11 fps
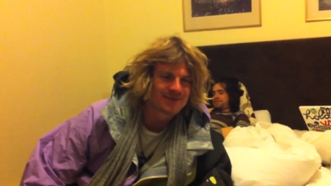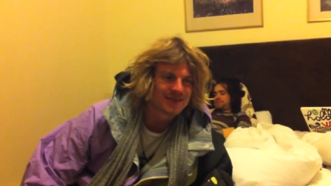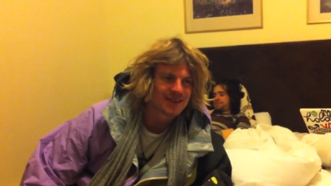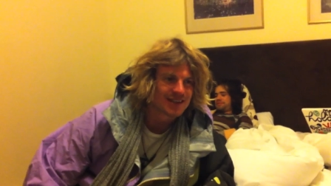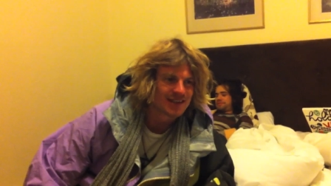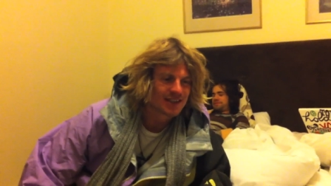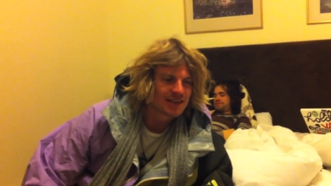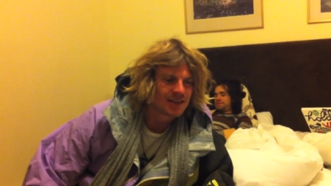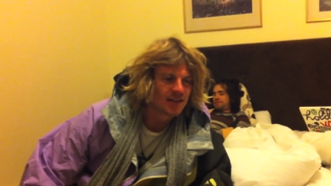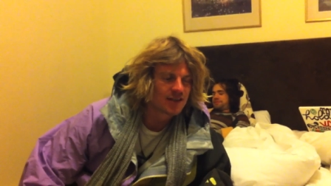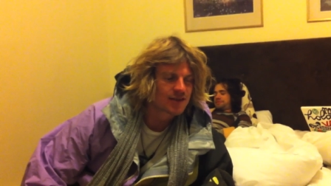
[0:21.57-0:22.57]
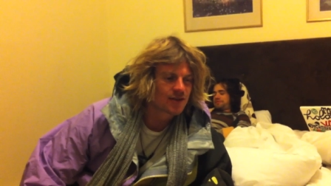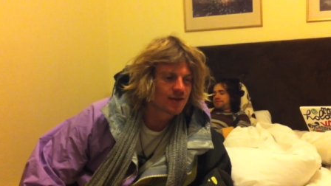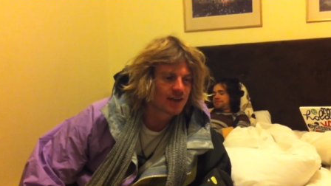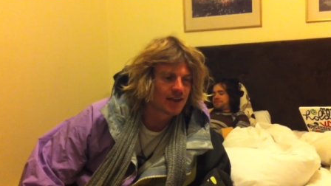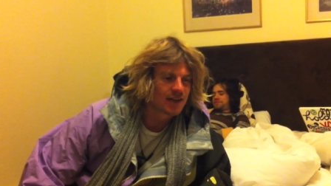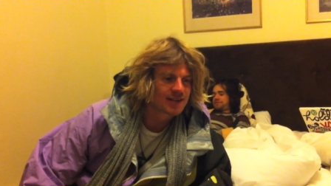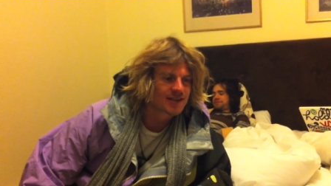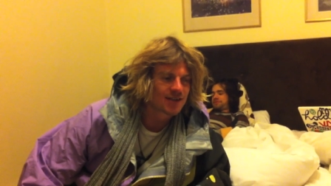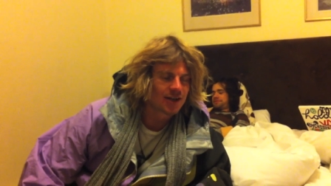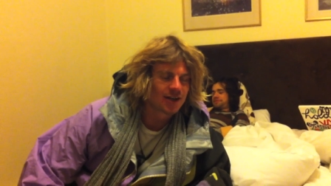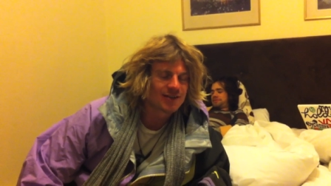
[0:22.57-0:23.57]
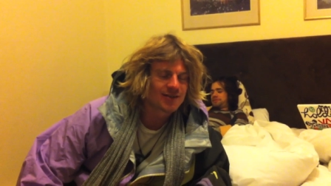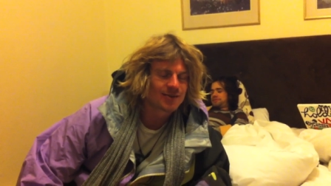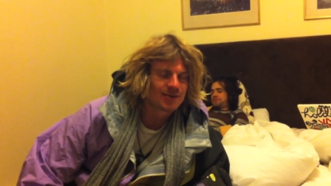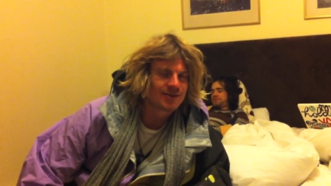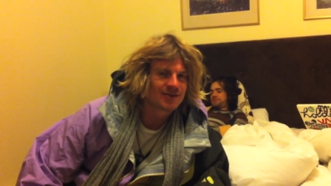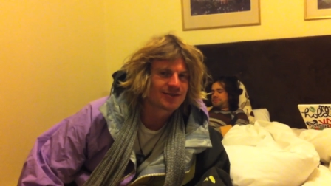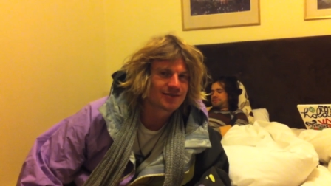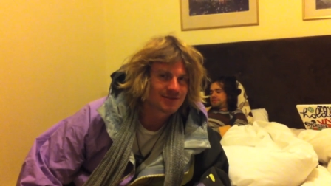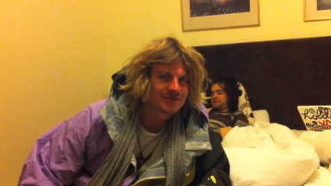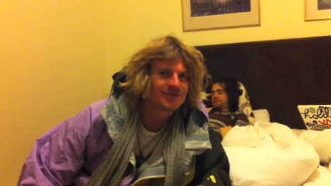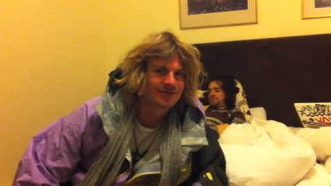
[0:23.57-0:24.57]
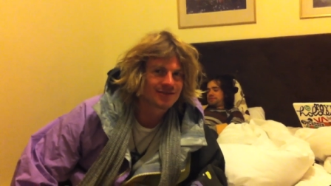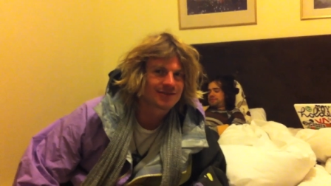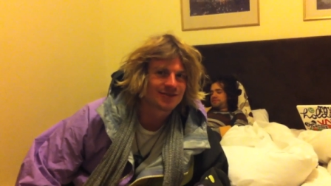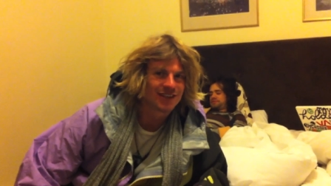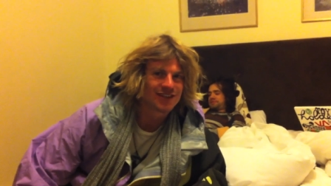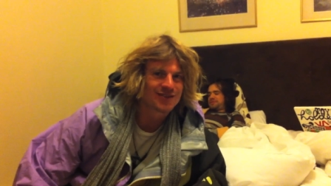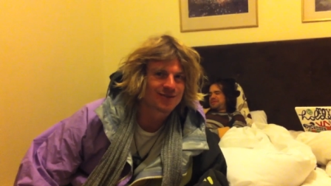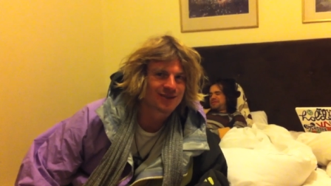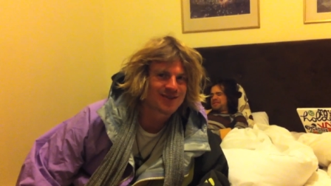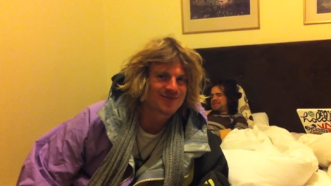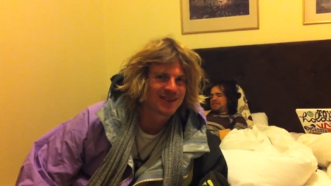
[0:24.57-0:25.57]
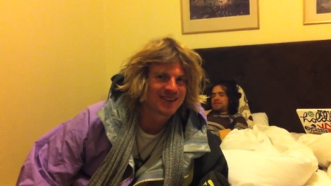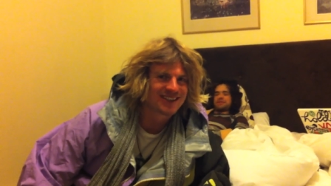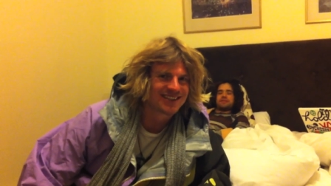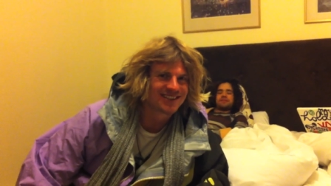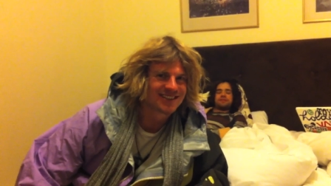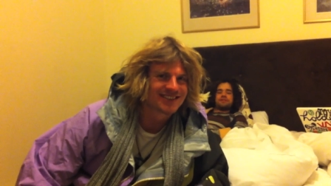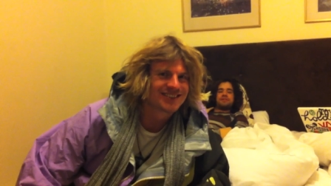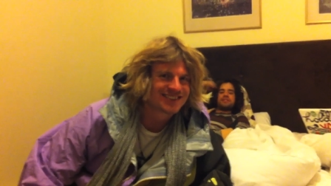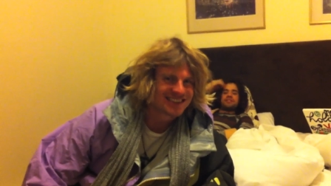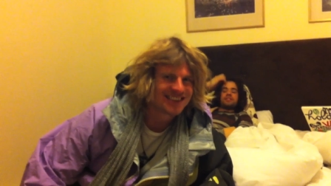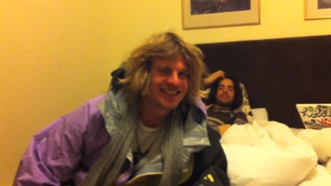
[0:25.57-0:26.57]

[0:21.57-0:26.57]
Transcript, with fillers: Nice. Also, uh, started law school. Not so fun, but